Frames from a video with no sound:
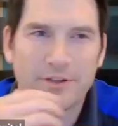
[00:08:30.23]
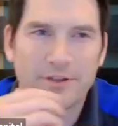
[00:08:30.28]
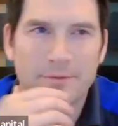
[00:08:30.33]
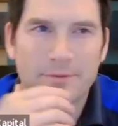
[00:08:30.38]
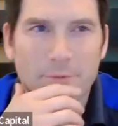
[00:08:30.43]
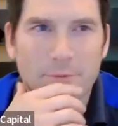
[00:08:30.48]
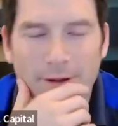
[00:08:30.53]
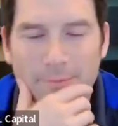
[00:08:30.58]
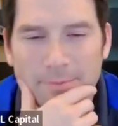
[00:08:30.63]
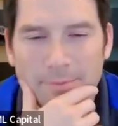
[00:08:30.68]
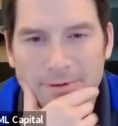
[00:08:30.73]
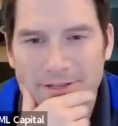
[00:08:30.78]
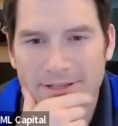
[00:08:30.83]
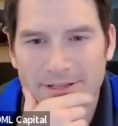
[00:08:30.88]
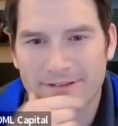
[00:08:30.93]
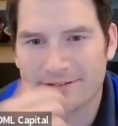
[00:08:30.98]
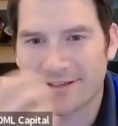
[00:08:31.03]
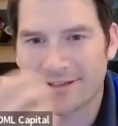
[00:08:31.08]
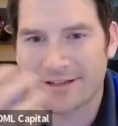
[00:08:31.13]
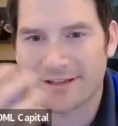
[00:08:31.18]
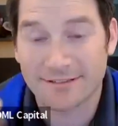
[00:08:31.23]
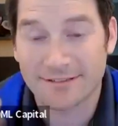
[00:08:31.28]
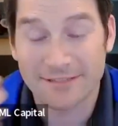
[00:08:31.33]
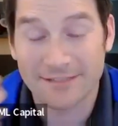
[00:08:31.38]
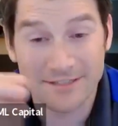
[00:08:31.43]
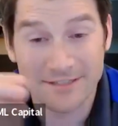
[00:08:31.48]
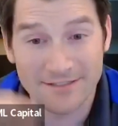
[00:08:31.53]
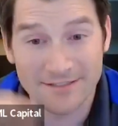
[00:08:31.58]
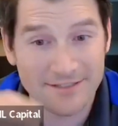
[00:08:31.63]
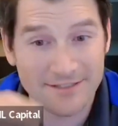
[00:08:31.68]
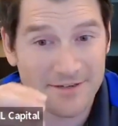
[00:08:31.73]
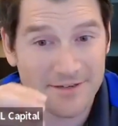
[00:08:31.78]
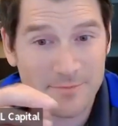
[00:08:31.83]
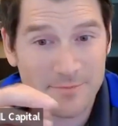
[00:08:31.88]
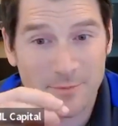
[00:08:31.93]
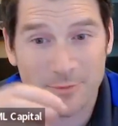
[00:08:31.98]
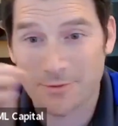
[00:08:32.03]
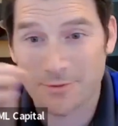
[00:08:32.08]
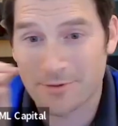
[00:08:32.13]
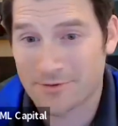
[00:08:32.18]
say property, is that in
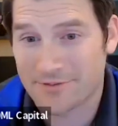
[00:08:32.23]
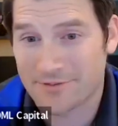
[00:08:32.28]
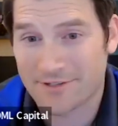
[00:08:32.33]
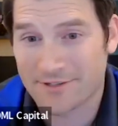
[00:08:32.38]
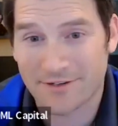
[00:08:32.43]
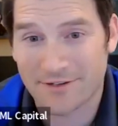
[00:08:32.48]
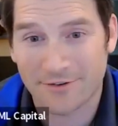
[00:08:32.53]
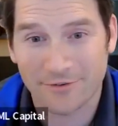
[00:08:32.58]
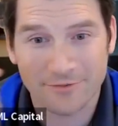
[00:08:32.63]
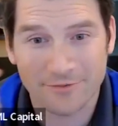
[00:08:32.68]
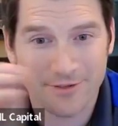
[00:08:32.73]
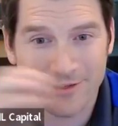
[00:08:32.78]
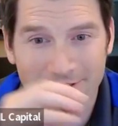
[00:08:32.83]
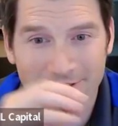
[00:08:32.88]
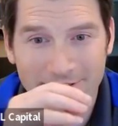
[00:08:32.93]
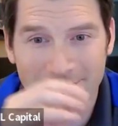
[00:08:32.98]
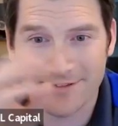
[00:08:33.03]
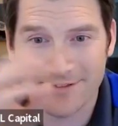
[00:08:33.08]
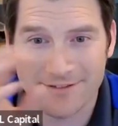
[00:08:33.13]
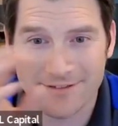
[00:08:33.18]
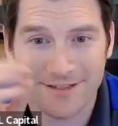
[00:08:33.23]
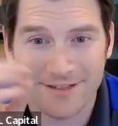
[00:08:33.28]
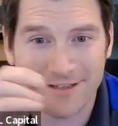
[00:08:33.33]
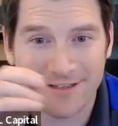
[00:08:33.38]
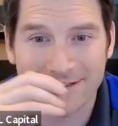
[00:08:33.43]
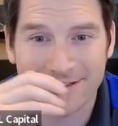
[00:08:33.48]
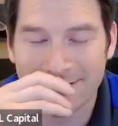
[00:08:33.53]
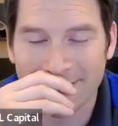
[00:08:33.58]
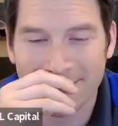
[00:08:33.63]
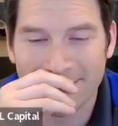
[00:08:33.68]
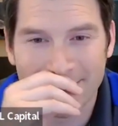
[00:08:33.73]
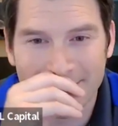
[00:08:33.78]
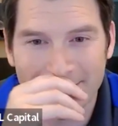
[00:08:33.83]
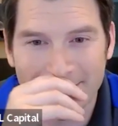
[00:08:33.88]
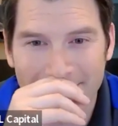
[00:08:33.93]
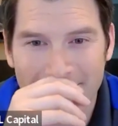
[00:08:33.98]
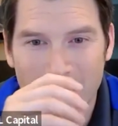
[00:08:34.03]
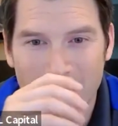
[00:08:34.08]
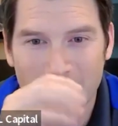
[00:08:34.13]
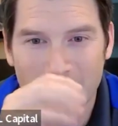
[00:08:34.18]
Singapore? Is that Australia? Is that
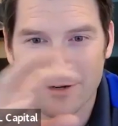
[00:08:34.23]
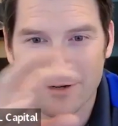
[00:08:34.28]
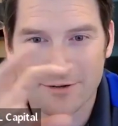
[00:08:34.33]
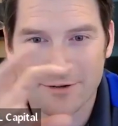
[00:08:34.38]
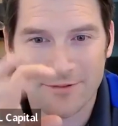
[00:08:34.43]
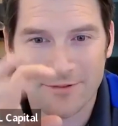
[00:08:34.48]
kind of where?